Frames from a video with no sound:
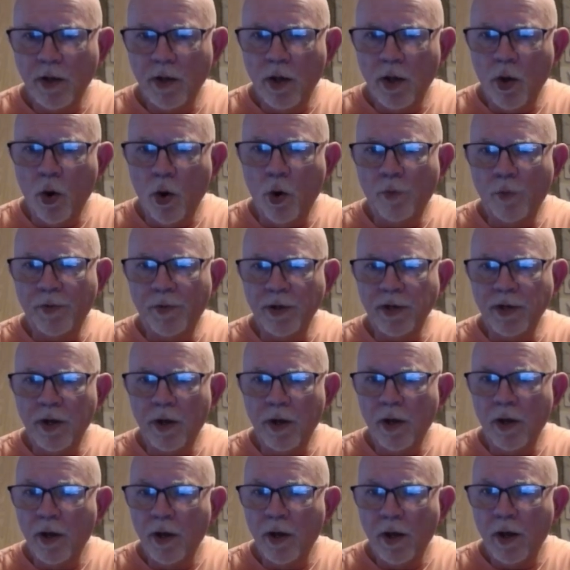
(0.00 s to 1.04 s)
Open
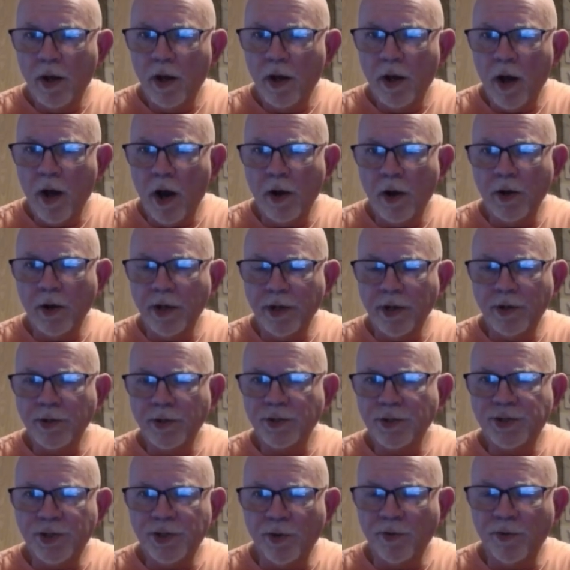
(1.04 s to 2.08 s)
our ears
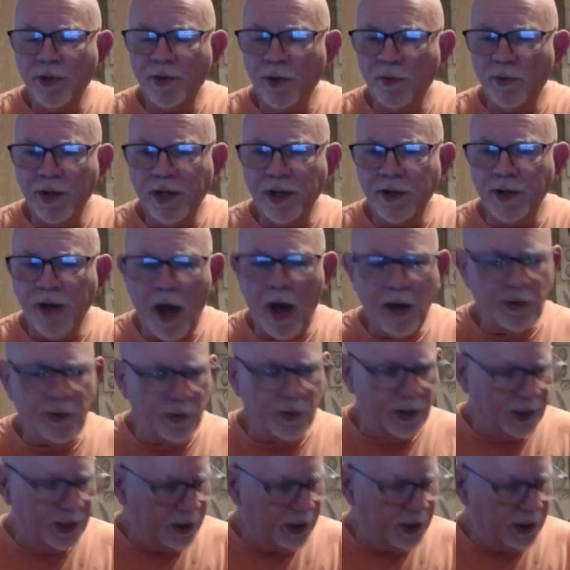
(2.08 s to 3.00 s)
so that we can not only